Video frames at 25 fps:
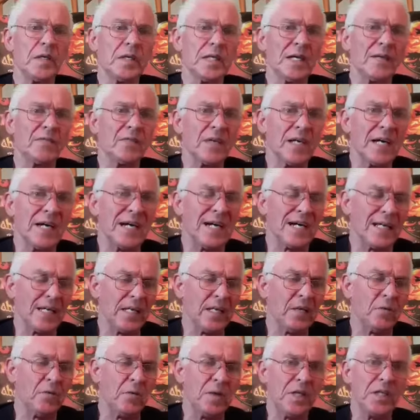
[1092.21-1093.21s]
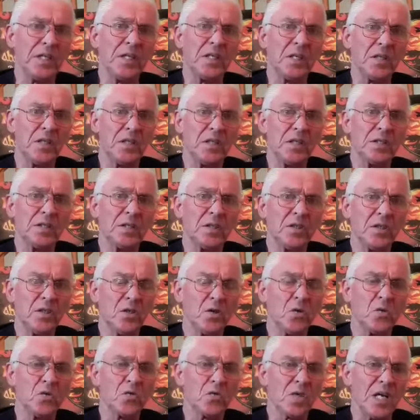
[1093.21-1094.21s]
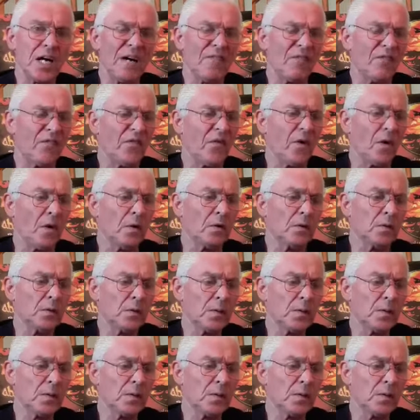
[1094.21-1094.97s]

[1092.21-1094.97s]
have garlic with, you'd use that for.